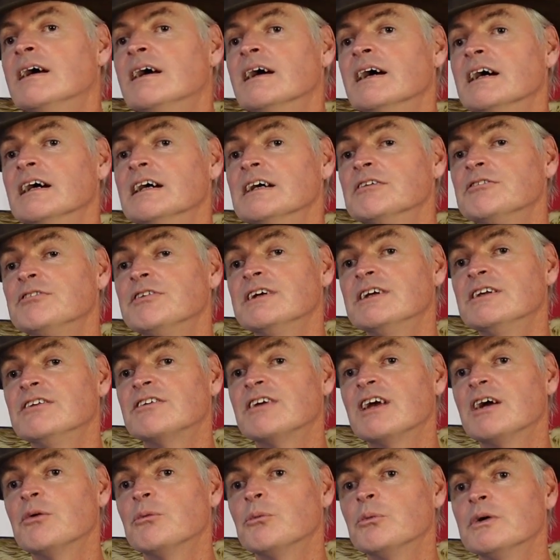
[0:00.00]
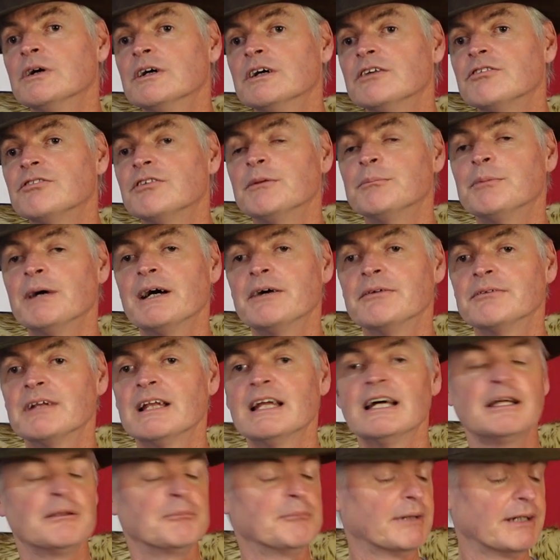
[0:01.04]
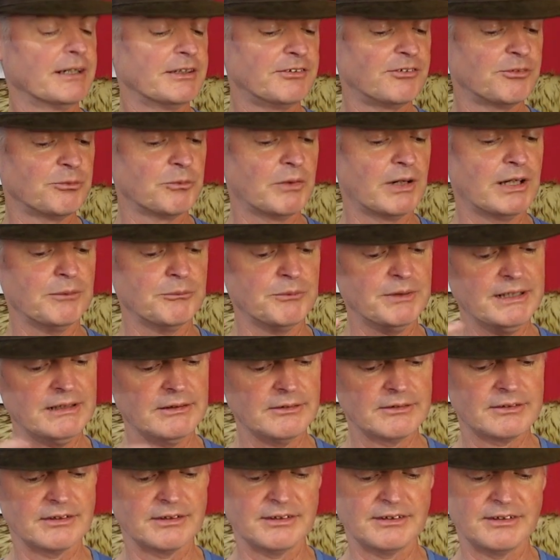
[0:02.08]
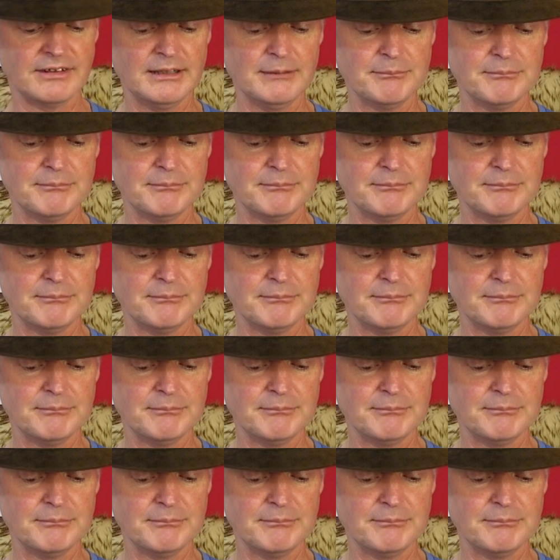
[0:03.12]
And things get worse for the Poundland mice when we look at the